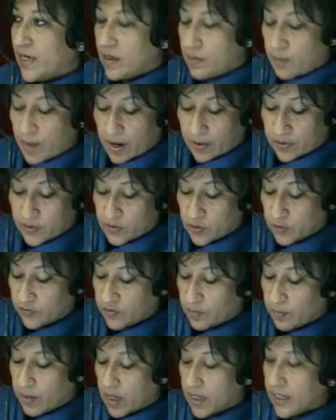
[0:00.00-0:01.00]
million barrels
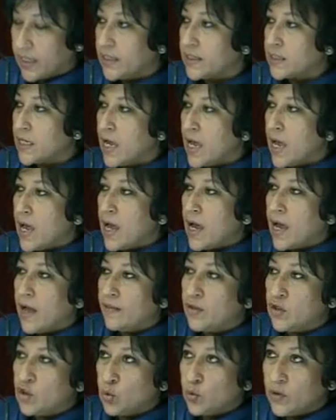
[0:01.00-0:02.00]
off the market,
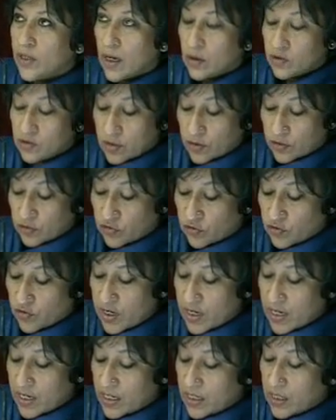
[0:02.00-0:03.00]
and the
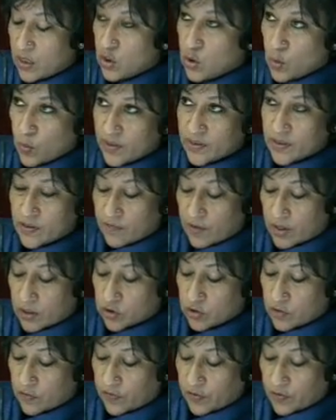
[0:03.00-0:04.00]
2003 U.S.
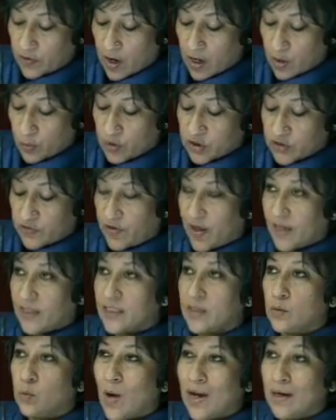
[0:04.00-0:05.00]
invasion of Iraq, which
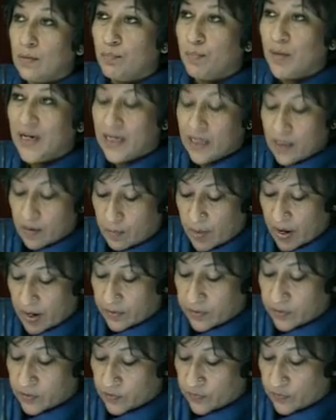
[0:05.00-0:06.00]
affected 1 billion
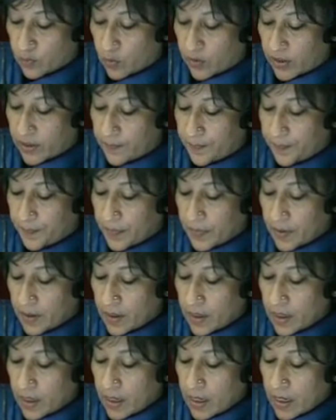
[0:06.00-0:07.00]
barrels of oil.
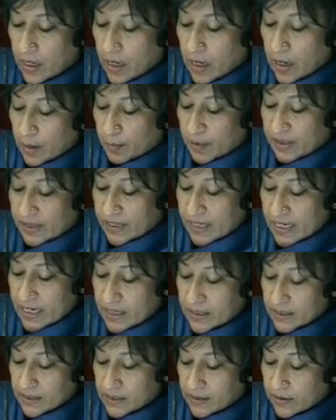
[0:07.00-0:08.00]

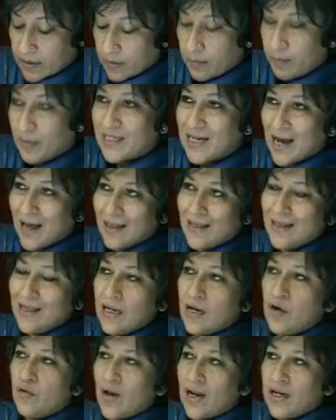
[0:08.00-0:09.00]
But other
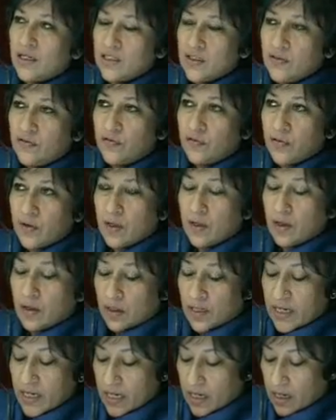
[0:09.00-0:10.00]
than a
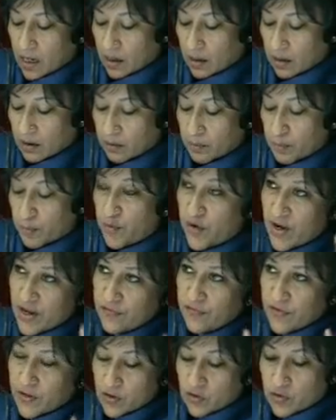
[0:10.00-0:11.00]
relatively
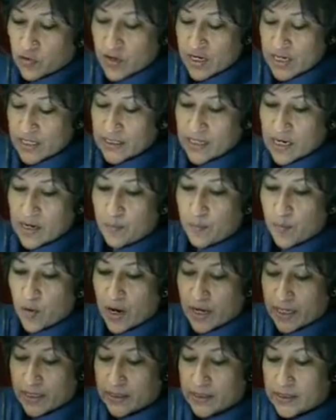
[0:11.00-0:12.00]
brief increase in
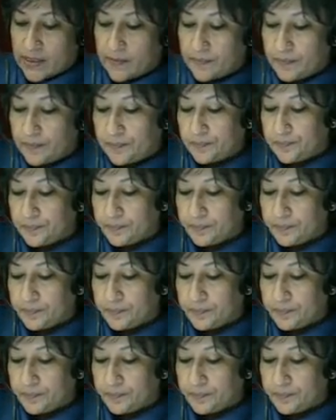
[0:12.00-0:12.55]
price,